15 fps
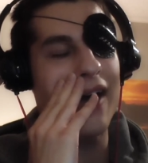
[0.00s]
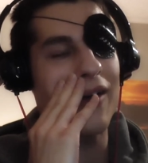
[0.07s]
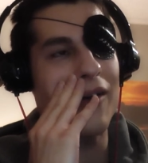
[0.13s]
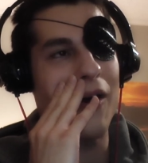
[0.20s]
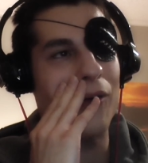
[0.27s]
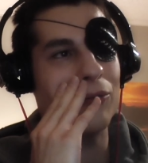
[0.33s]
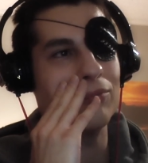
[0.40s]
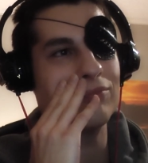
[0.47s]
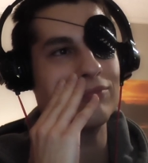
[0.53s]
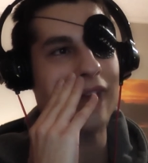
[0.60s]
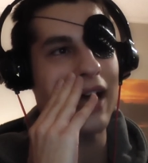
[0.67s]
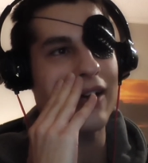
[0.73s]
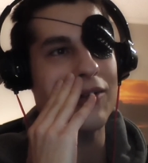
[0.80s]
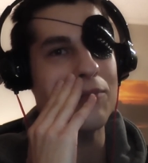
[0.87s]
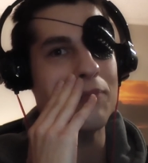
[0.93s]
I don't know.
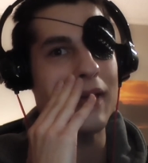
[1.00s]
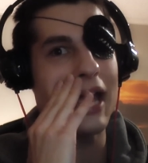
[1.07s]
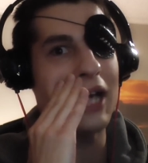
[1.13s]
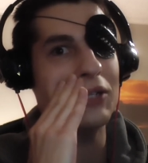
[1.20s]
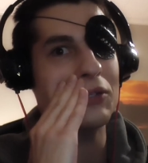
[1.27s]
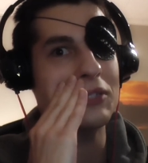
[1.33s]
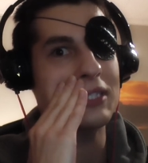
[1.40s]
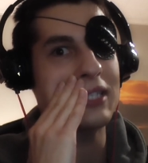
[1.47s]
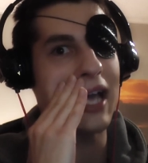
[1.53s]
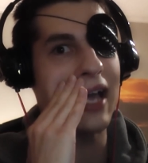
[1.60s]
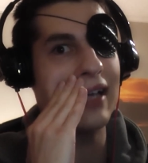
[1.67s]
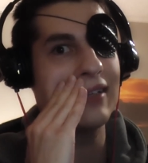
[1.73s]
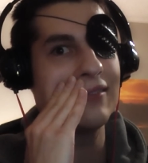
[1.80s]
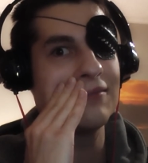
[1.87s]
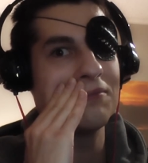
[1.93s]
That could be
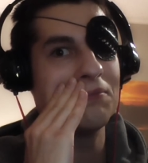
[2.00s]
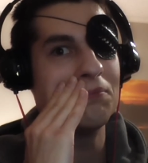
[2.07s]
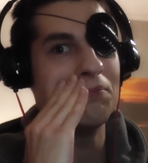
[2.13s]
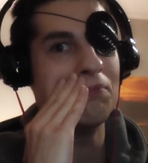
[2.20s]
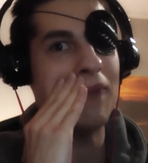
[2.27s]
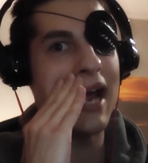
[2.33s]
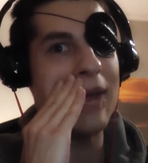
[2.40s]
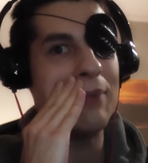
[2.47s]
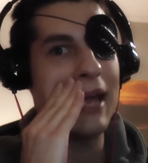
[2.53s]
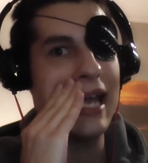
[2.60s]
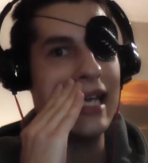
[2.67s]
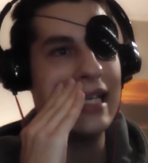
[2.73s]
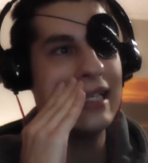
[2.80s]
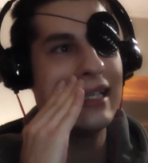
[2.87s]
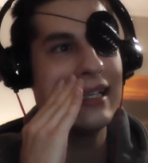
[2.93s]
interesting,
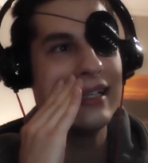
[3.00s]
maybe.